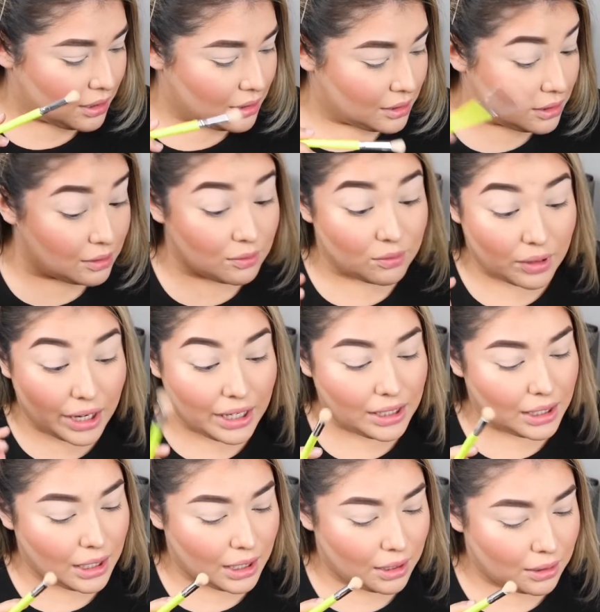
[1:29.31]
So right
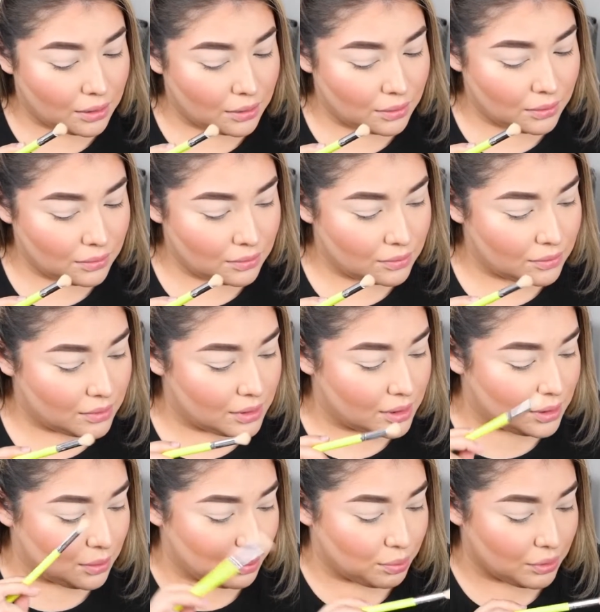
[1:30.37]
now,
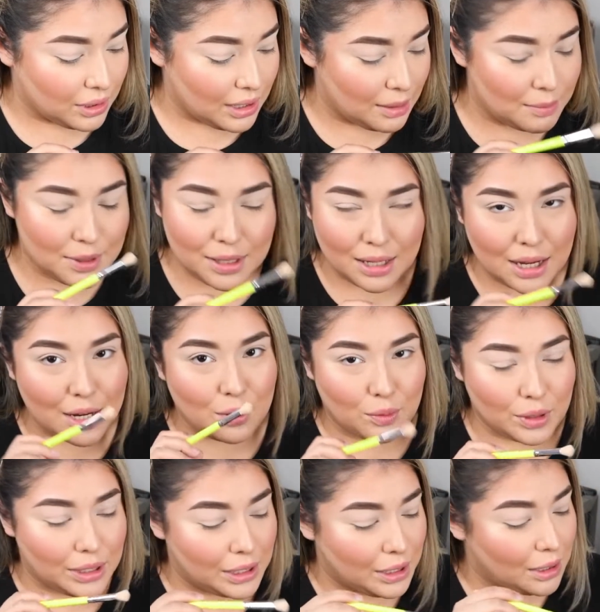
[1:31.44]
Supreme is like
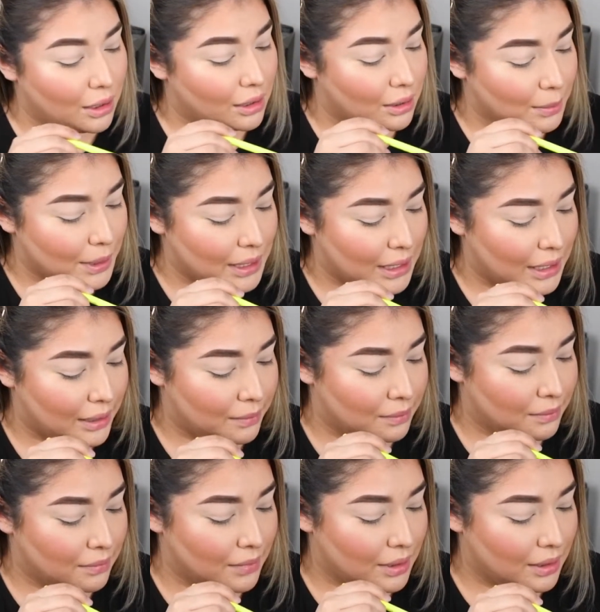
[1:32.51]
really calling my name.
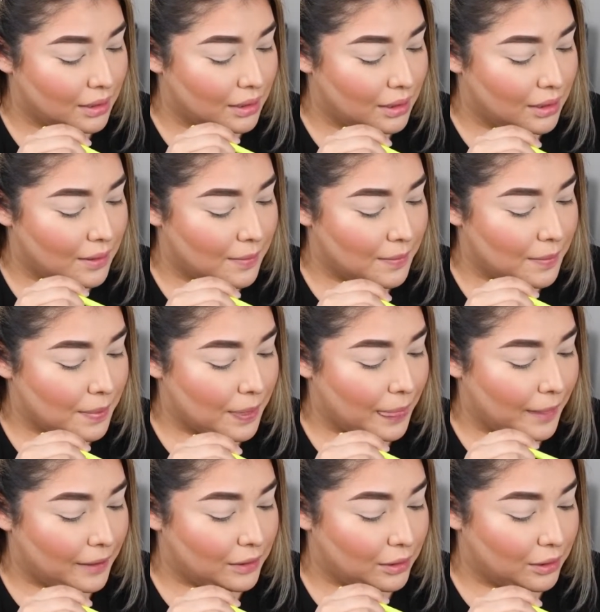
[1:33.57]

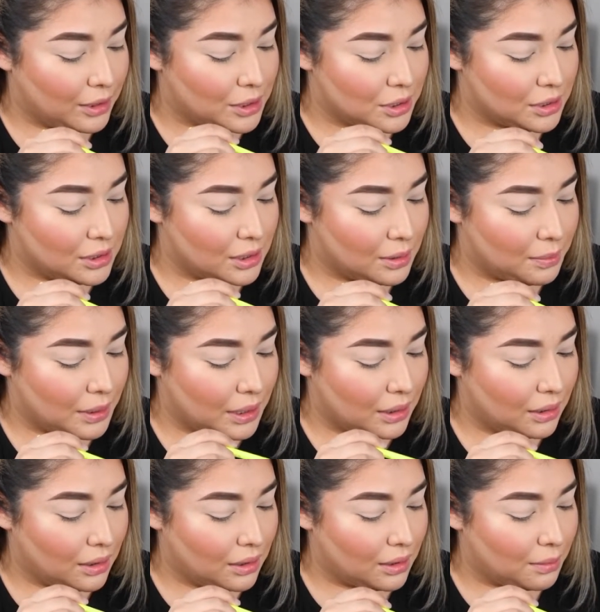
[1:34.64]
I know I just did a pink
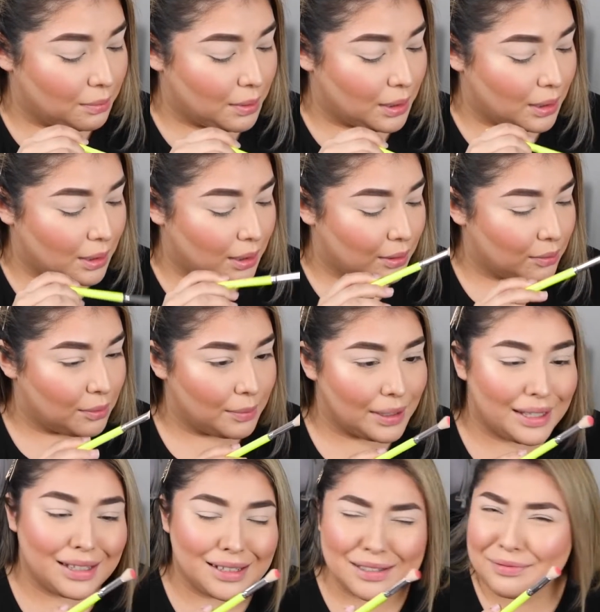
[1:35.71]
look, but we'll
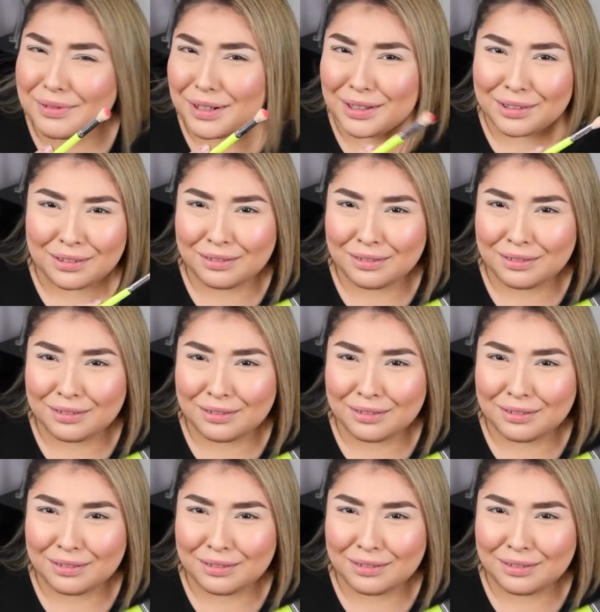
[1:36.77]
make it different.